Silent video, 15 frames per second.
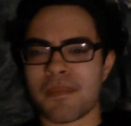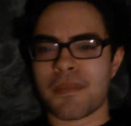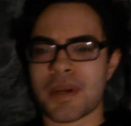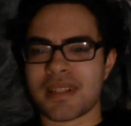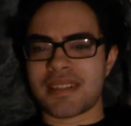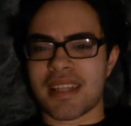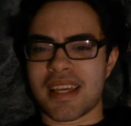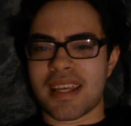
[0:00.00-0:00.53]

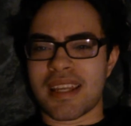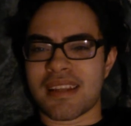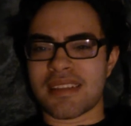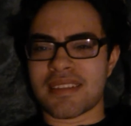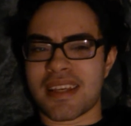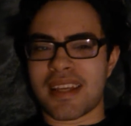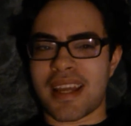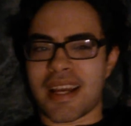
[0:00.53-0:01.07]
But Dead
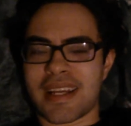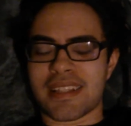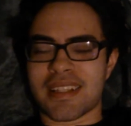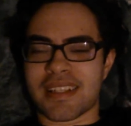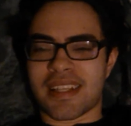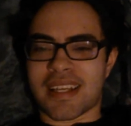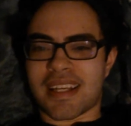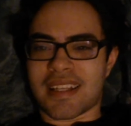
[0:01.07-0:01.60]
Dead
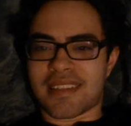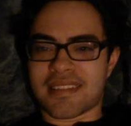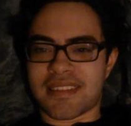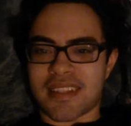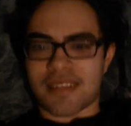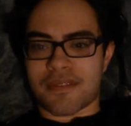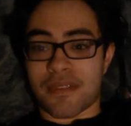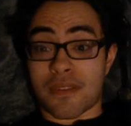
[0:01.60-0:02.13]
Island, I got
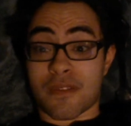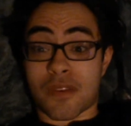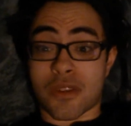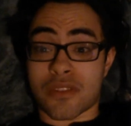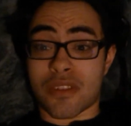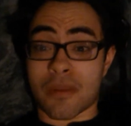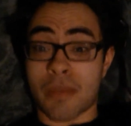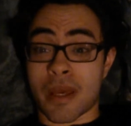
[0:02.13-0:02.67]
sick for the
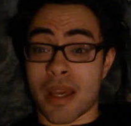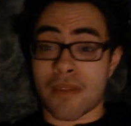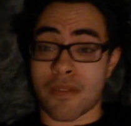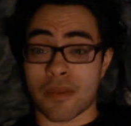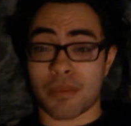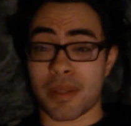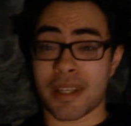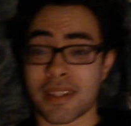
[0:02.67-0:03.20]
first time
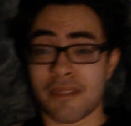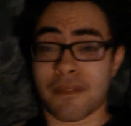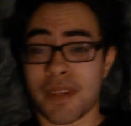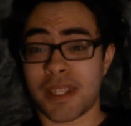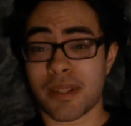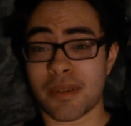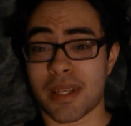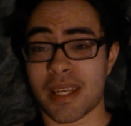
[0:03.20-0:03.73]
ever playing a
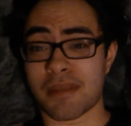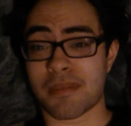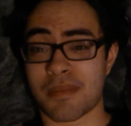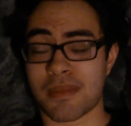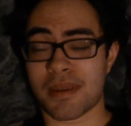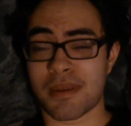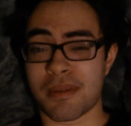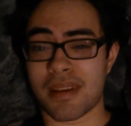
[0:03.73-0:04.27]
video
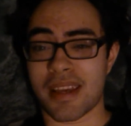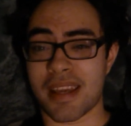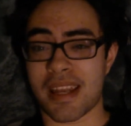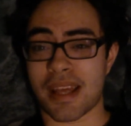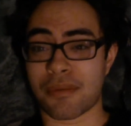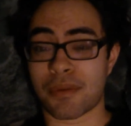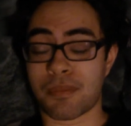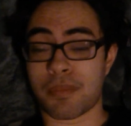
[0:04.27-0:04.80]
game, and
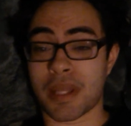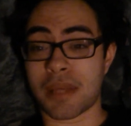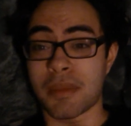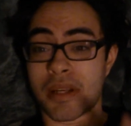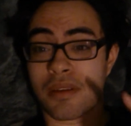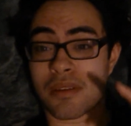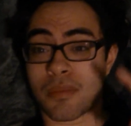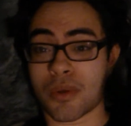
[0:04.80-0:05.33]
I would blame
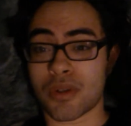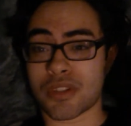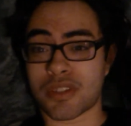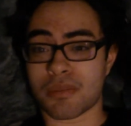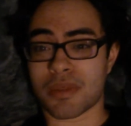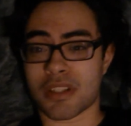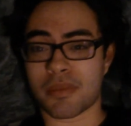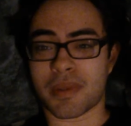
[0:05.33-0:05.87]
it on the
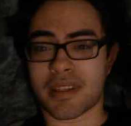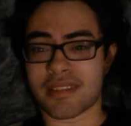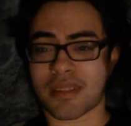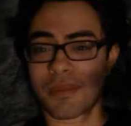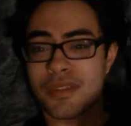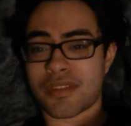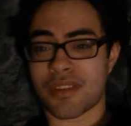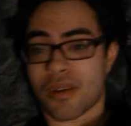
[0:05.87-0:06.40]
motion blur because
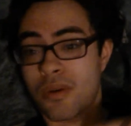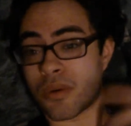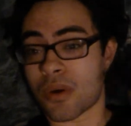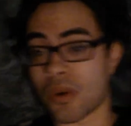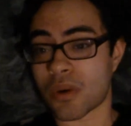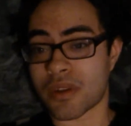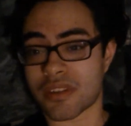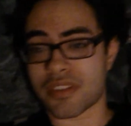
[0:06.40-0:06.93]
I'm used to the whole
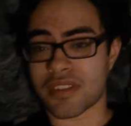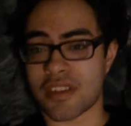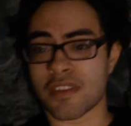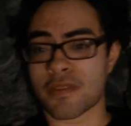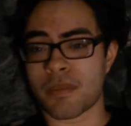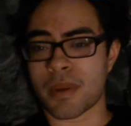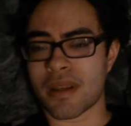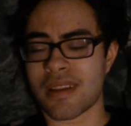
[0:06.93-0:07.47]
gore and
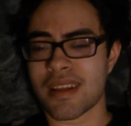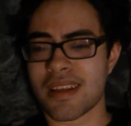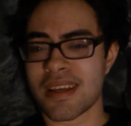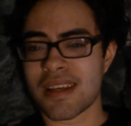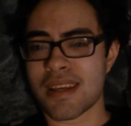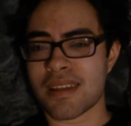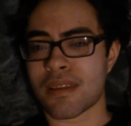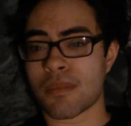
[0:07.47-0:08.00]
stuff, but
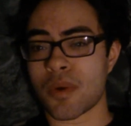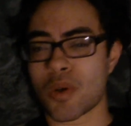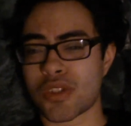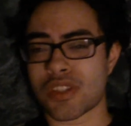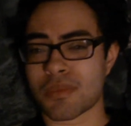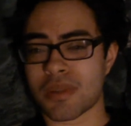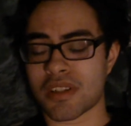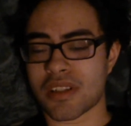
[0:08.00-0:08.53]
the
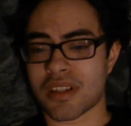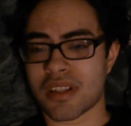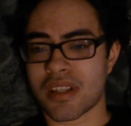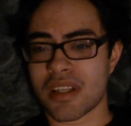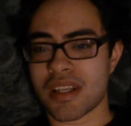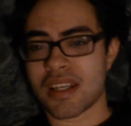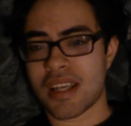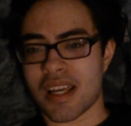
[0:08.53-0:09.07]
motion blur
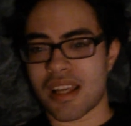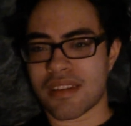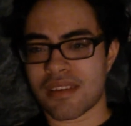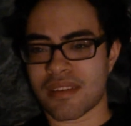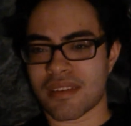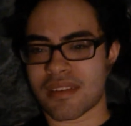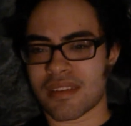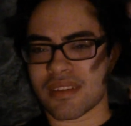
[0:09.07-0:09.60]

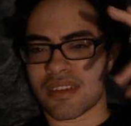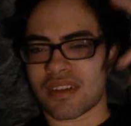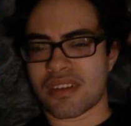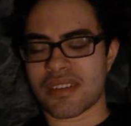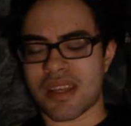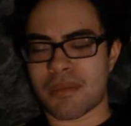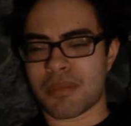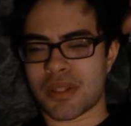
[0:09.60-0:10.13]
and
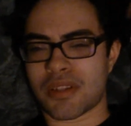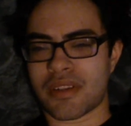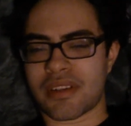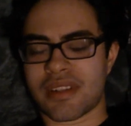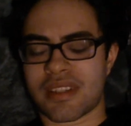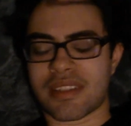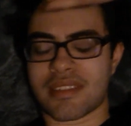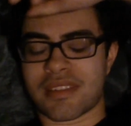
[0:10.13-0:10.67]
all that
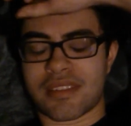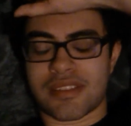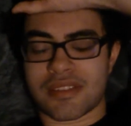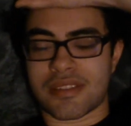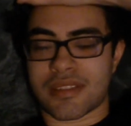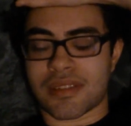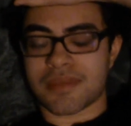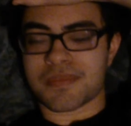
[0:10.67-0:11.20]
blurriness, it
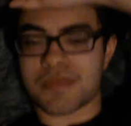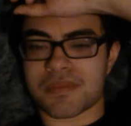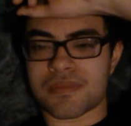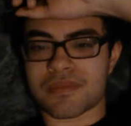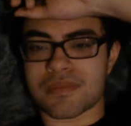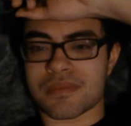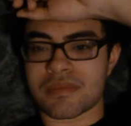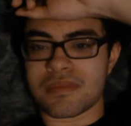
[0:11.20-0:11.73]
just
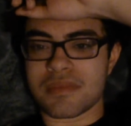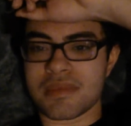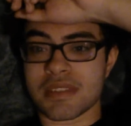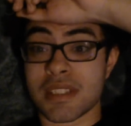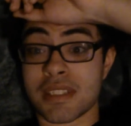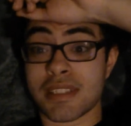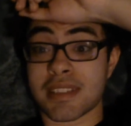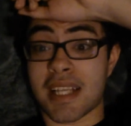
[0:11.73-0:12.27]

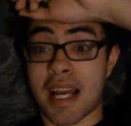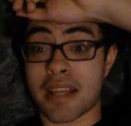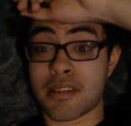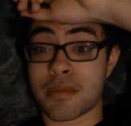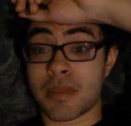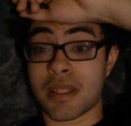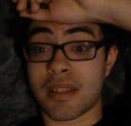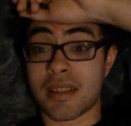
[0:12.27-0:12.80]
it just got
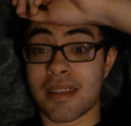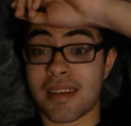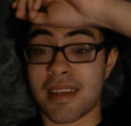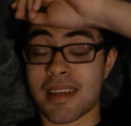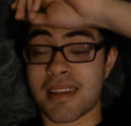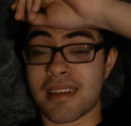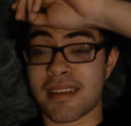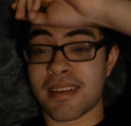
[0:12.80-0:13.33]
to me,
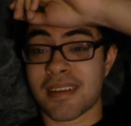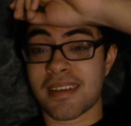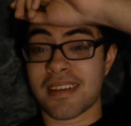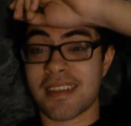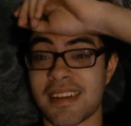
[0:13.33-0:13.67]
and uh,